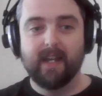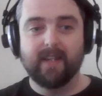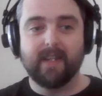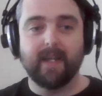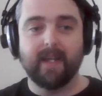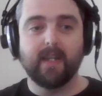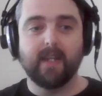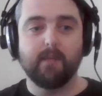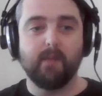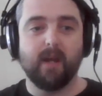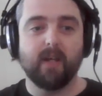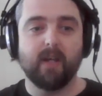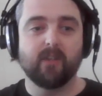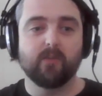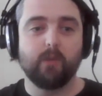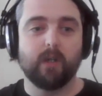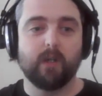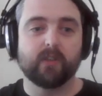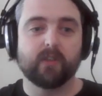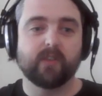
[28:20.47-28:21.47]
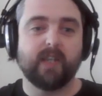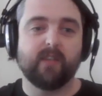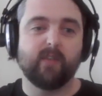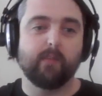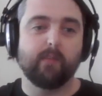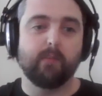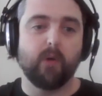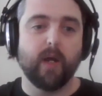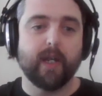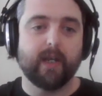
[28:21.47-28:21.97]
then you might as well just have
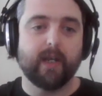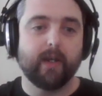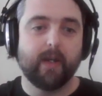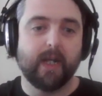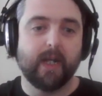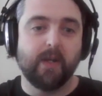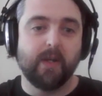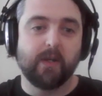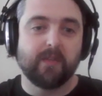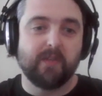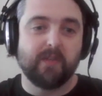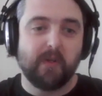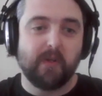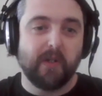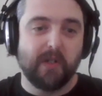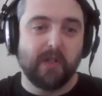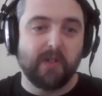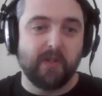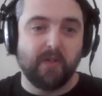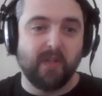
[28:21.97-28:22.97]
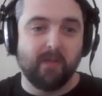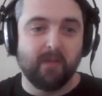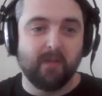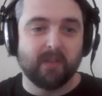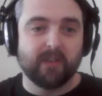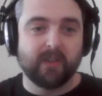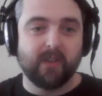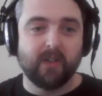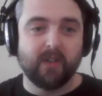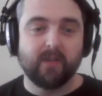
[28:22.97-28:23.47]
a brick. It's not going to do you
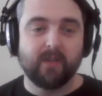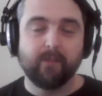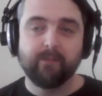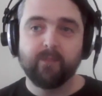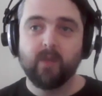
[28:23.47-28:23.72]
much good.